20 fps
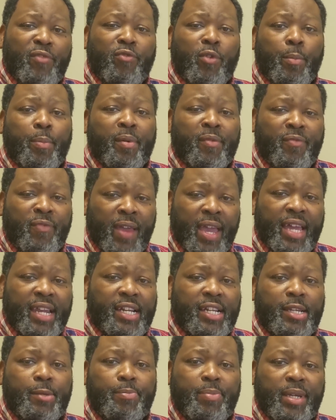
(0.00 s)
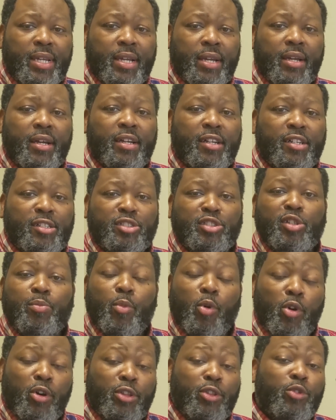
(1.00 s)
to shy away from profanity,
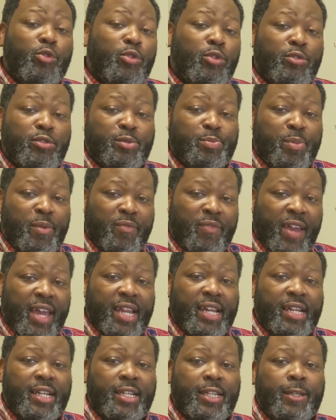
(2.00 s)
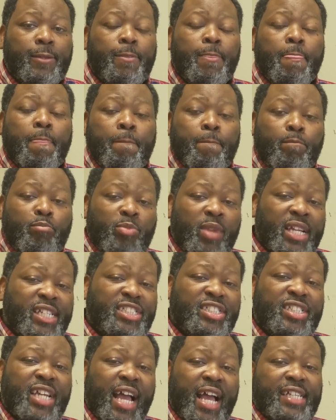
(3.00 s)
because the more you use
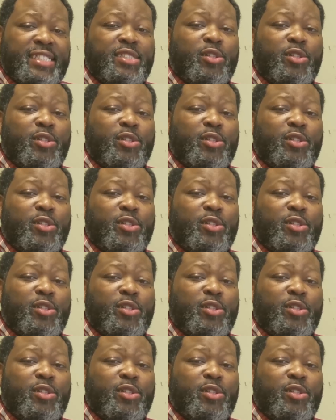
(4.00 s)
profanity,